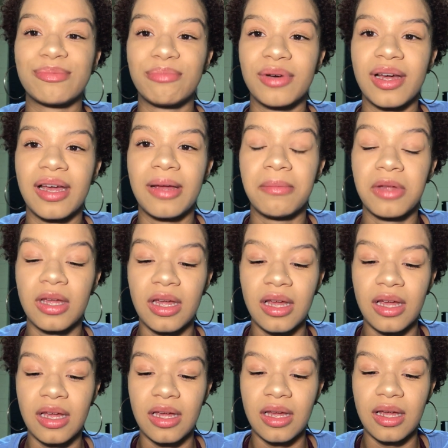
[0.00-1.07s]
But
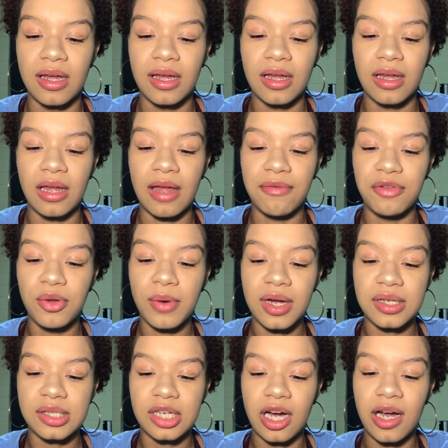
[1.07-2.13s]
if you
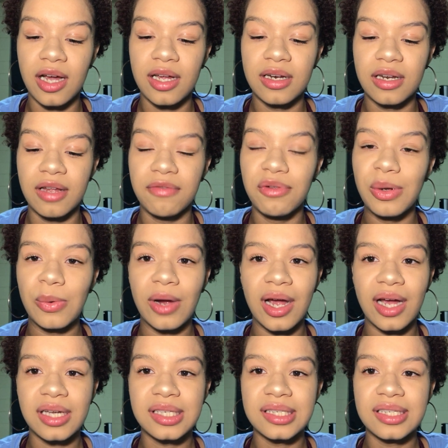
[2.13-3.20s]
ask God if you were an
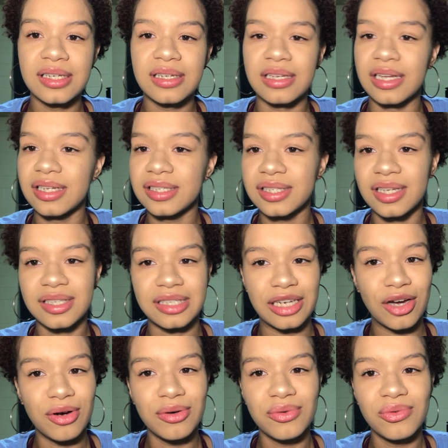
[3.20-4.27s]
accident and he says
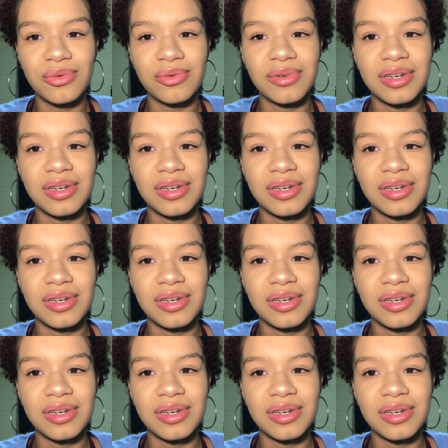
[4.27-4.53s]
no,